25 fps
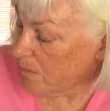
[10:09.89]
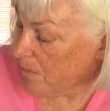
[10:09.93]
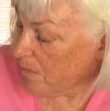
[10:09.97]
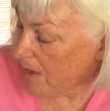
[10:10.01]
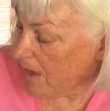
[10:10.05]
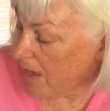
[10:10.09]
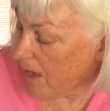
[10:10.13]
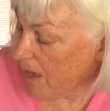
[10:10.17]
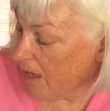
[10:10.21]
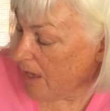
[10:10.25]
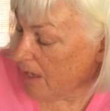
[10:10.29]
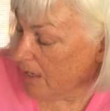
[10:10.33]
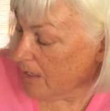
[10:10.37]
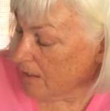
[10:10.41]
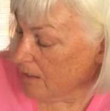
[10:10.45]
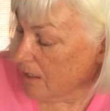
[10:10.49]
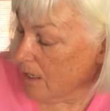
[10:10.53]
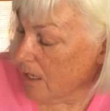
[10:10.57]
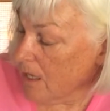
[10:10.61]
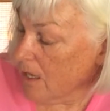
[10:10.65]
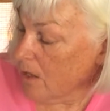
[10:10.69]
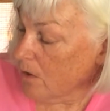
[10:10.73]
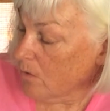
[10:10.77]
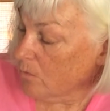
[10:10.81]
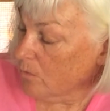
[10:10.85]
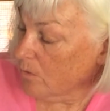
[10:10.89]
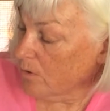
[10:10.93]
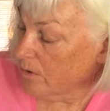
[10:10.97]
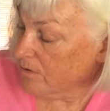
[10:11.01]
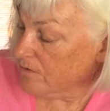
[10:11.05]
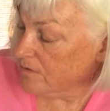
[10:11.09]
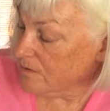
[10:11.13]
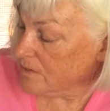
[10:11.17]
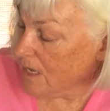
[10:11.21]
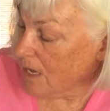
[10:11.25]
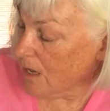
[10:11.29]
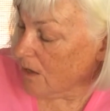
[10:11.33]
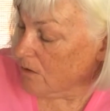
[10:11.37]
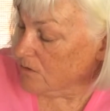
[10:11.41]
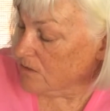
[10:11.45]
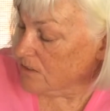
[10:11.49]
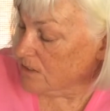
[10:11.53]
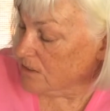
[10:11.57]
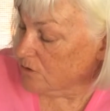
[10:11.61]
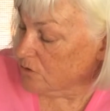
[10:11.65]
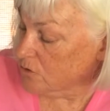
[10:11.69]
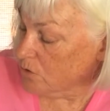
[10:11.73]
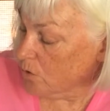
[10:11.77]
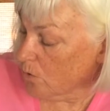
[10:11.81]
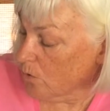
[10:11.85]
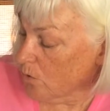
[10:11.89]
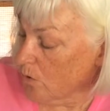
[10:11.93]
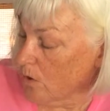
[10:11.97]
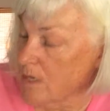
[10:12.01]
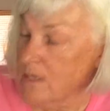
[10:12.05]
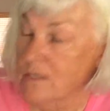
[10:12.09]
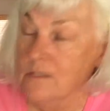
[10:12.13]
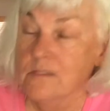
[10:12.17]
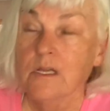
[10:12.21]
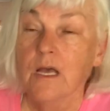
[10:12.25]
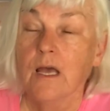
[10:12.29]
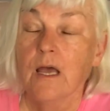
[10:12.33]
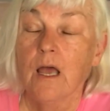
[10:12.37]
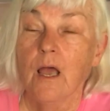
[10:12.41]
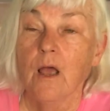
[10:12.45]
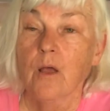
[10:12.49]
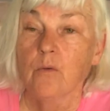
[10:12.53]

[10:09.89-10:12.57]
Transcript: bag with sounds and toys,